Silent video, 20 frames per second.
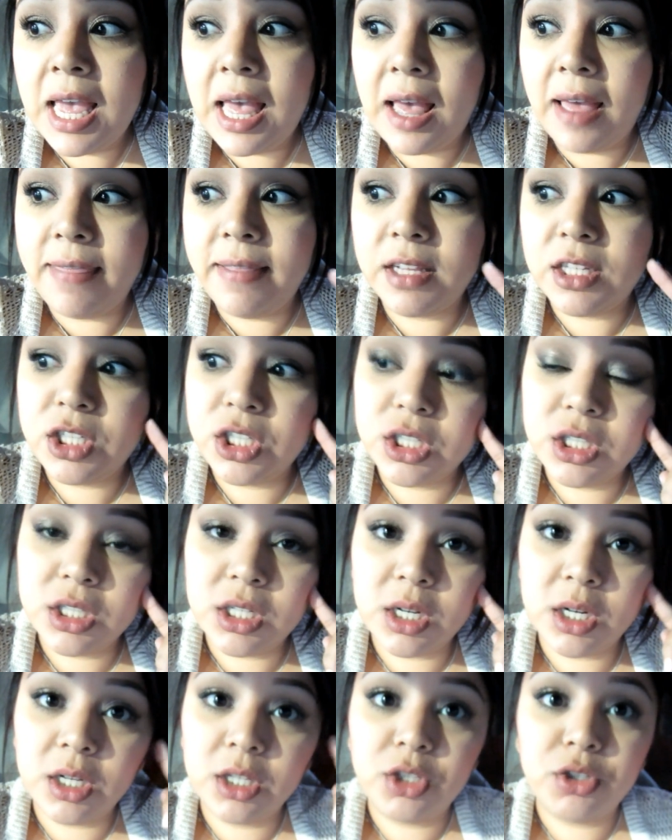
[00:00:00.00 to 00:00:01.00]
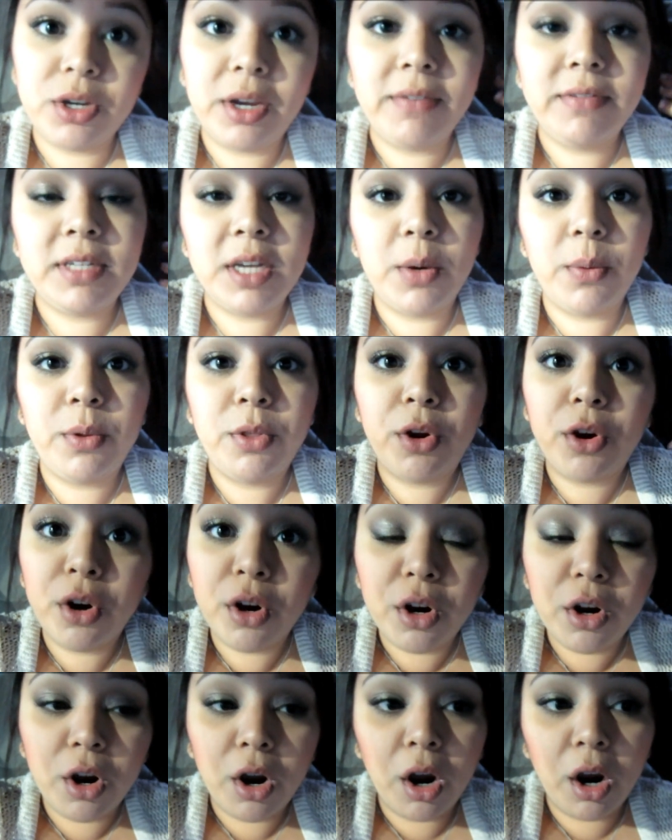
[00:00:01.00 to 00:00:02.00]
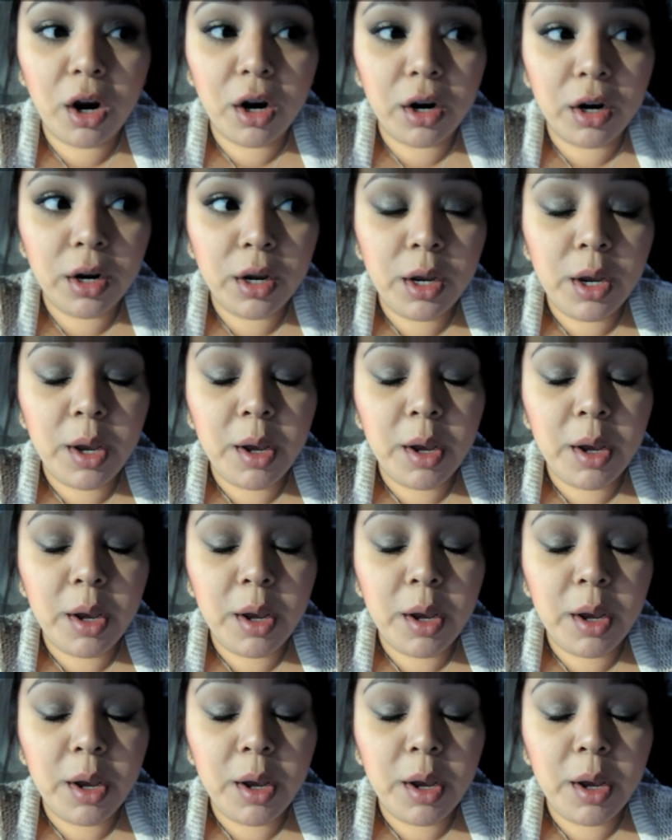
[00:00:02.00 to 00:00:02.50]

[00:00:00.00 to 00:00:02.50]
and then she's gonna drive down with her car.